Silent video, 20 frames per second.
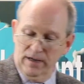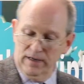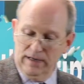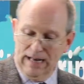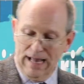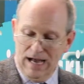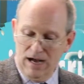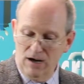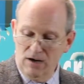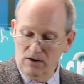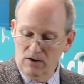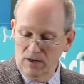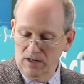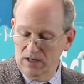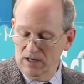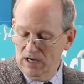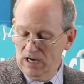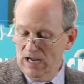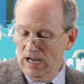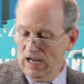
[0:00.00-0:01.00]
Now,
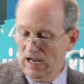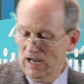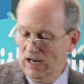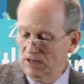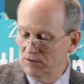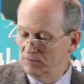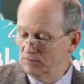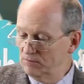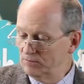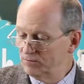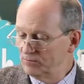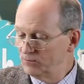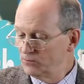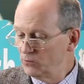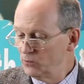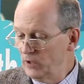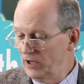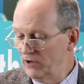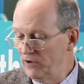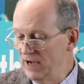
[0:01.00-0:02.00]

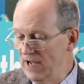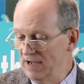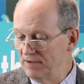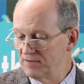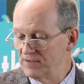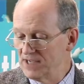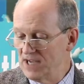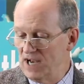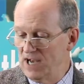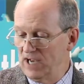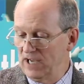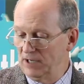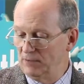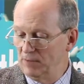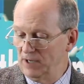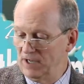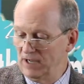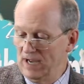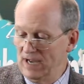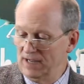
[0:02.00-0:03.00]
we don't have time.
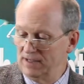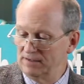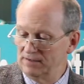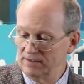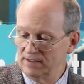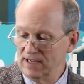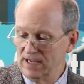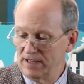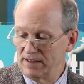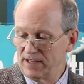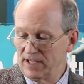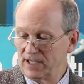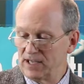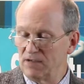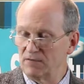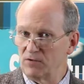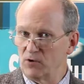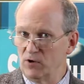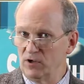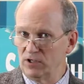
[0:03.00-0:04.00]
I think
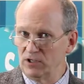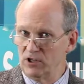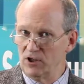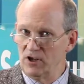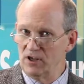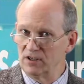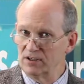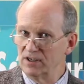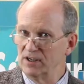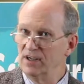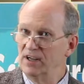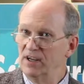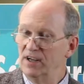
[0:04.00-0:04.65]
I've gone long.